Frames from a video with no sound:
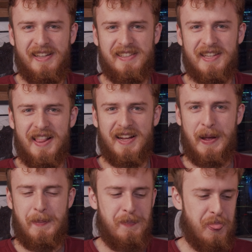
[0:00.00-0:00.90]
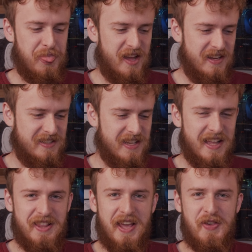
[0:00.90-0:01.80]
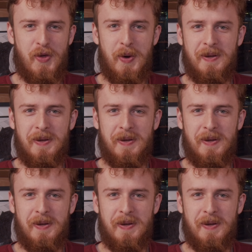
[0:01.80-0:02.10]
it's got like a it's got a taste to